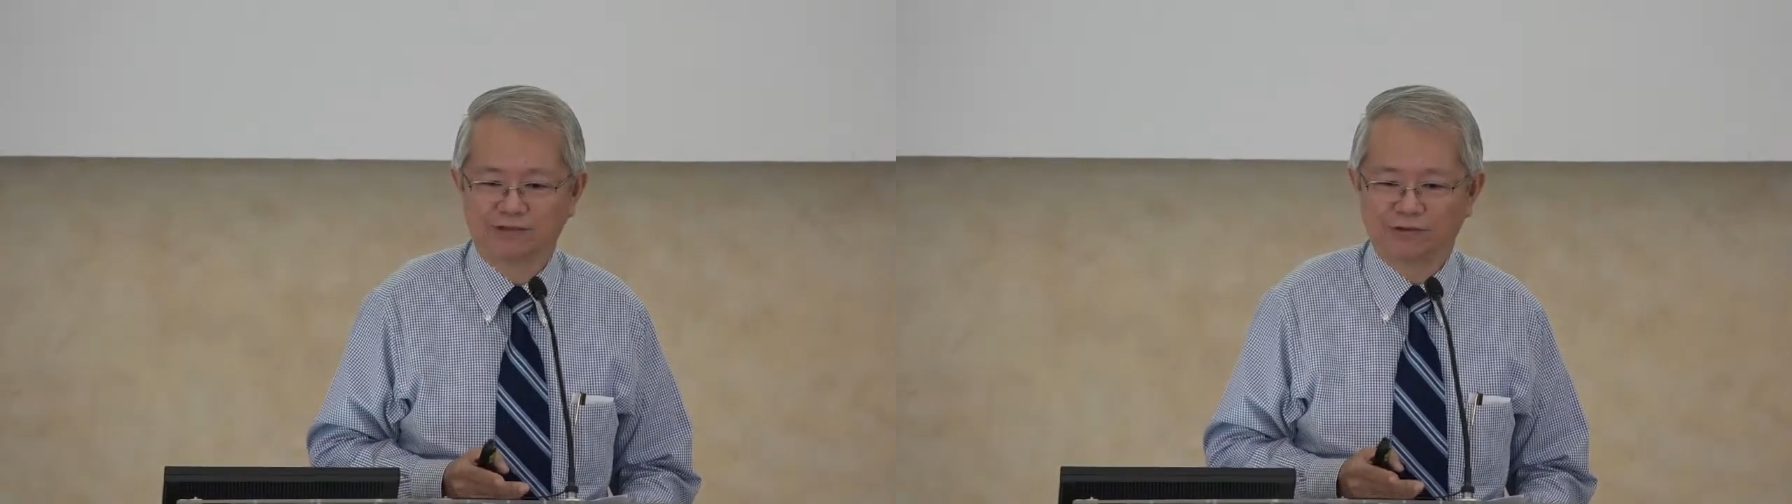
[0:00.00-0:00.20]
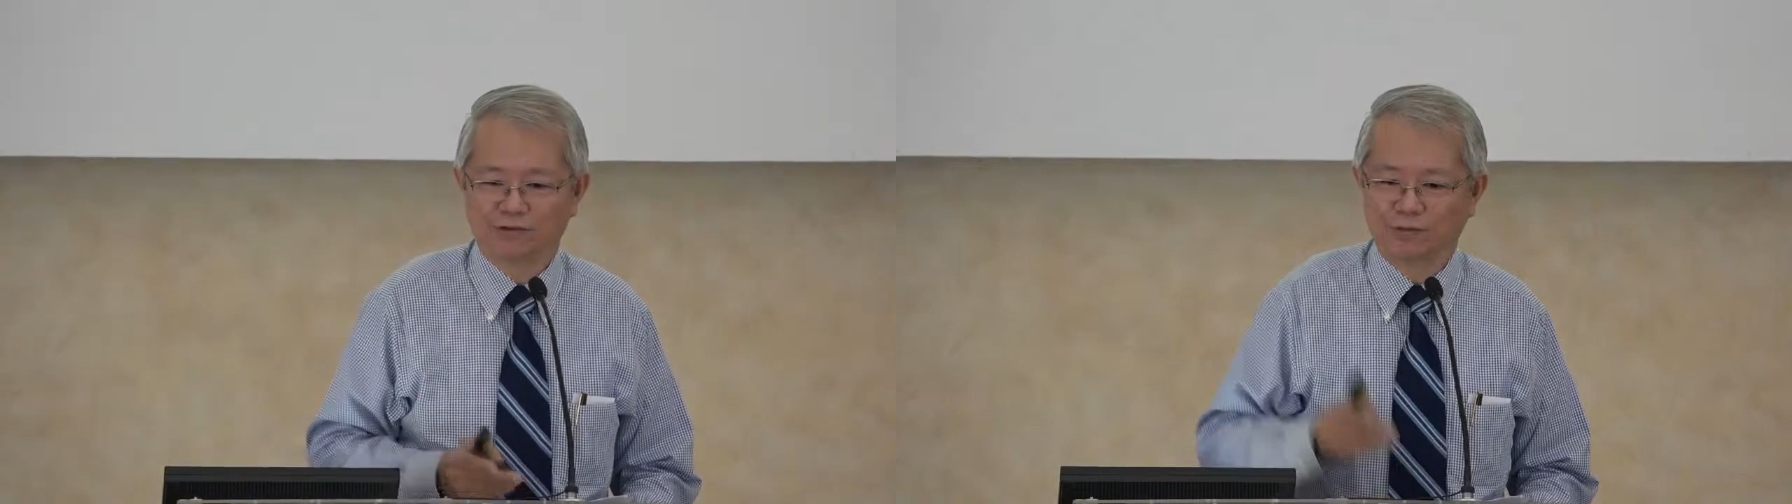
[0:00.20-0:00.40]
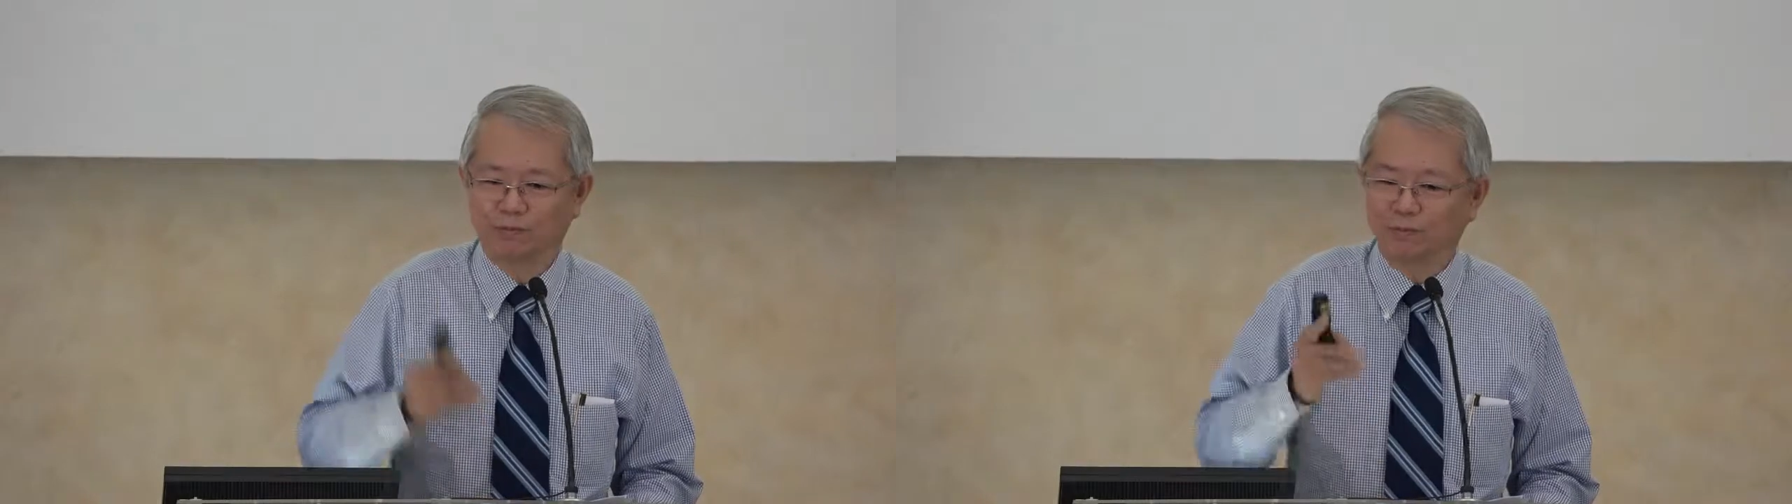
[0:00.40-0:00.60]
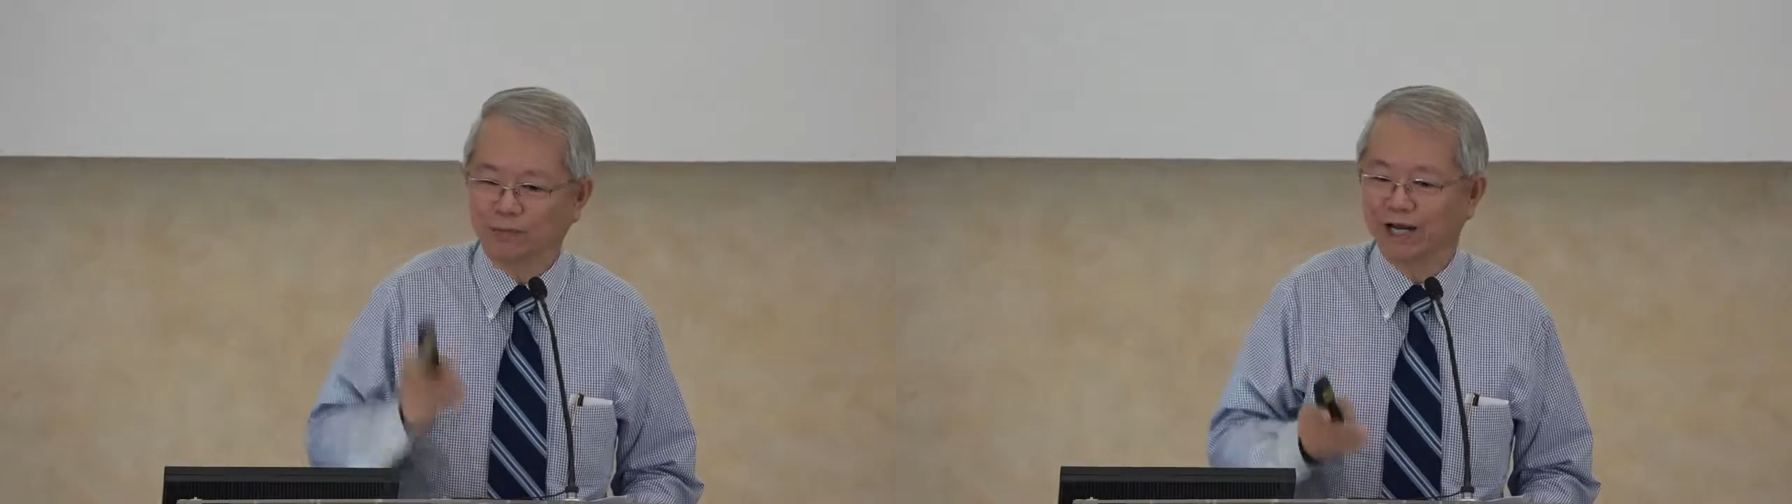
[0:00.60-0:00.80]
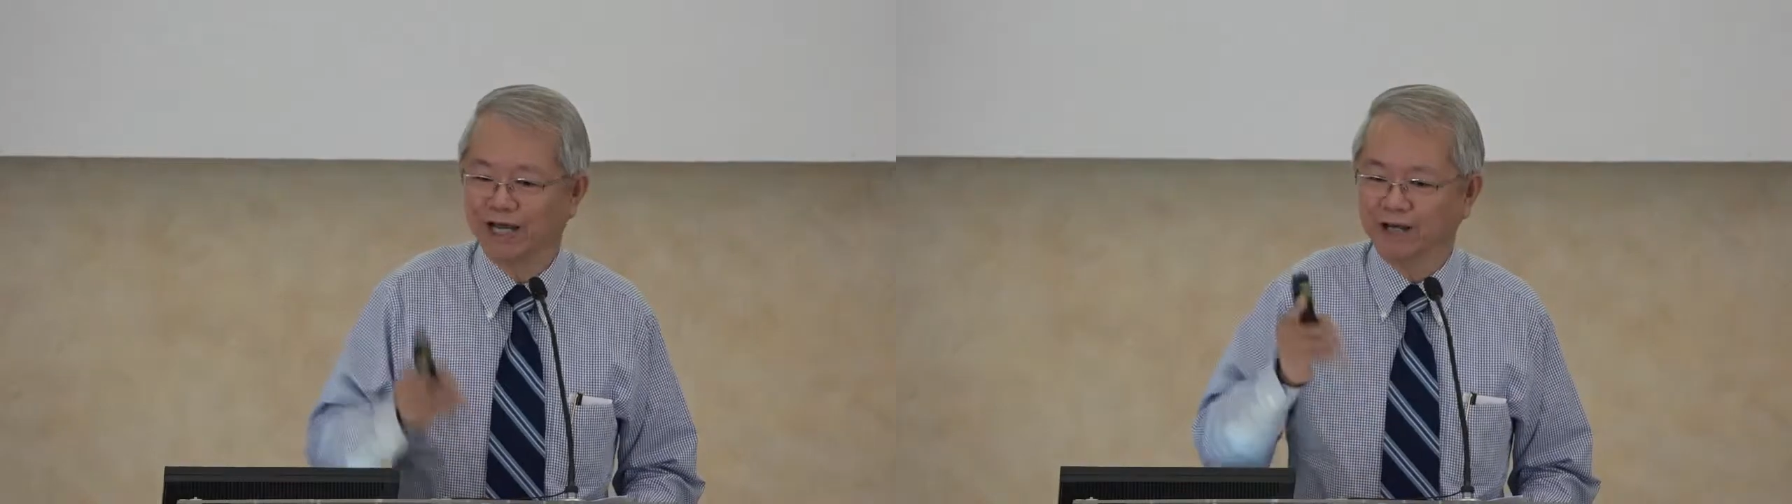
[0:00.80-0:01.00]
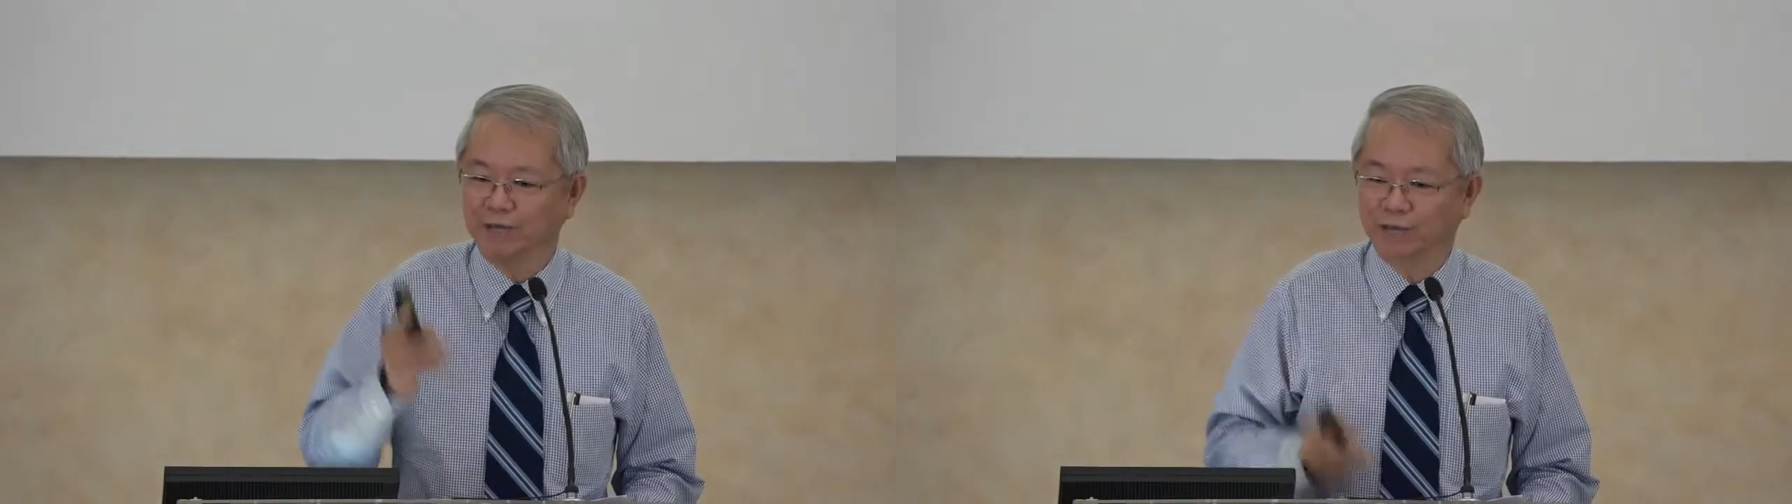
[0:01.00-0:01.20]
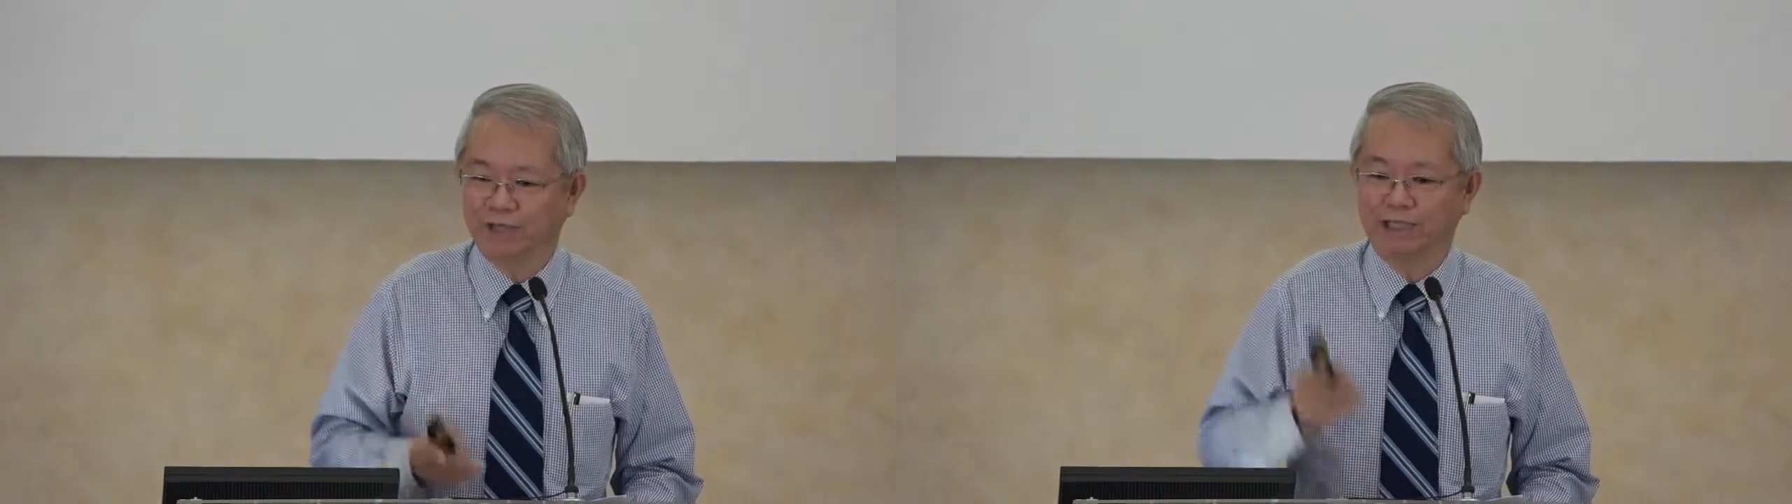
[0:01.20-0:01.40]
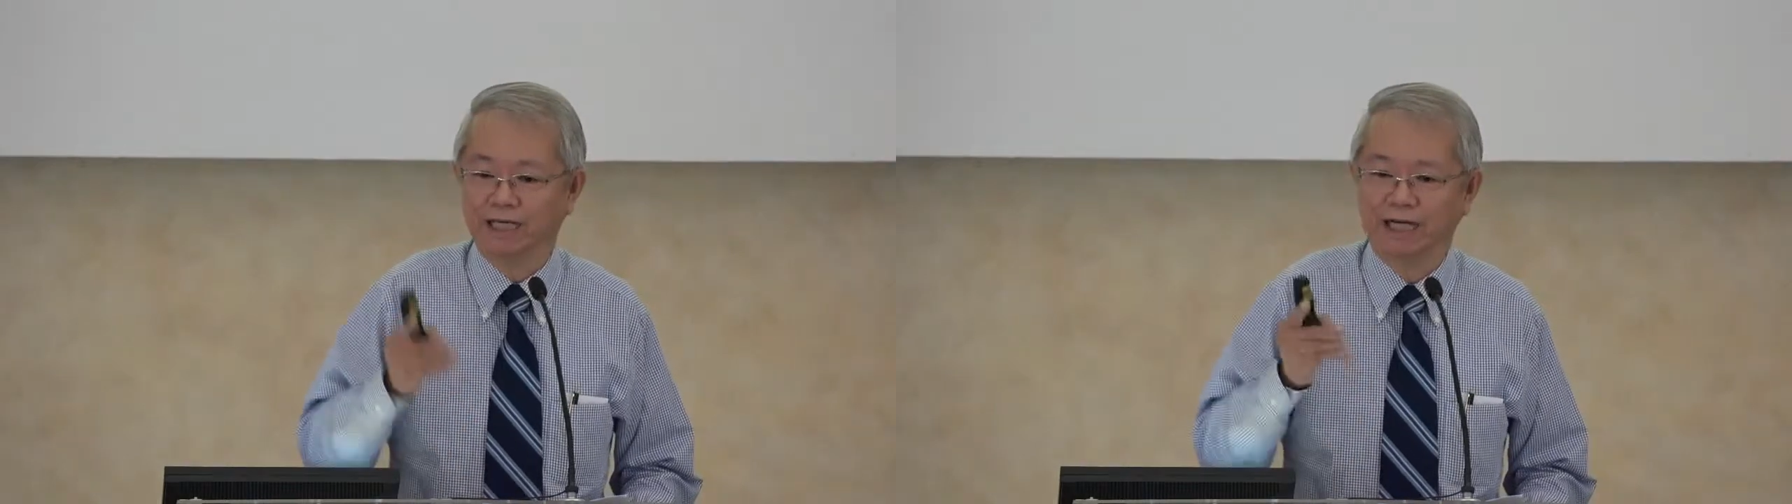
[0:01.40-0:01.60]
to pray
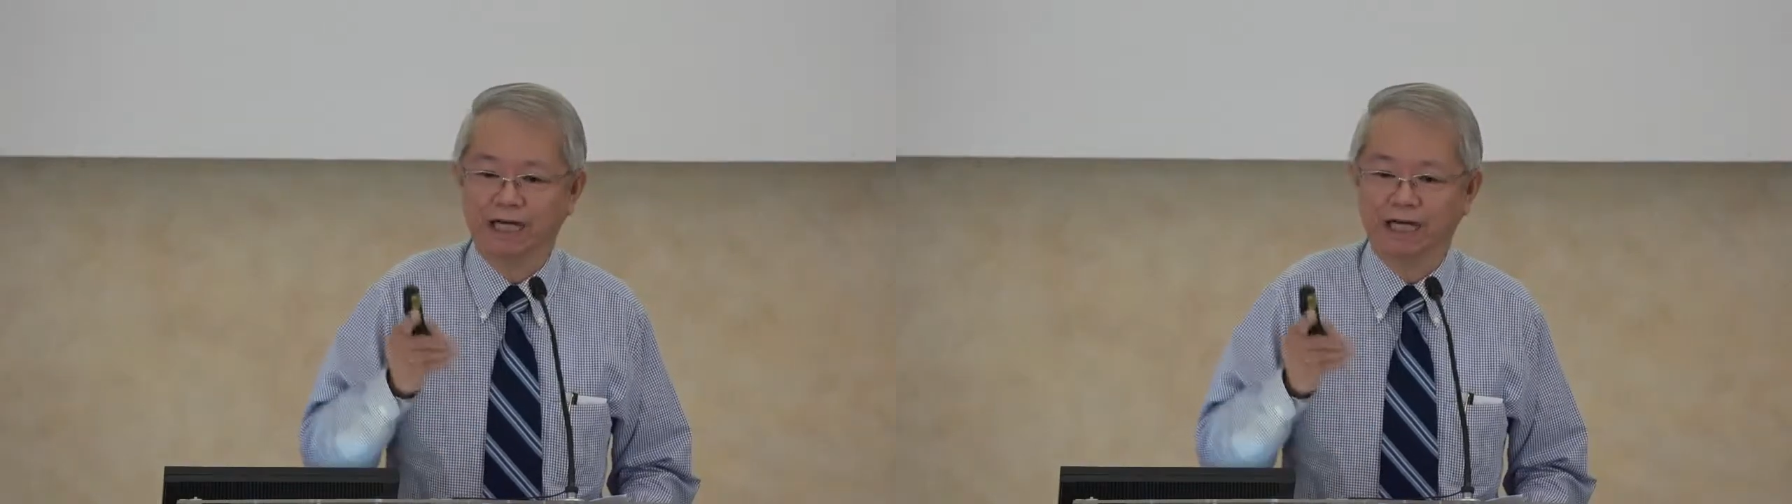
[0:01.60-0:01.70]
with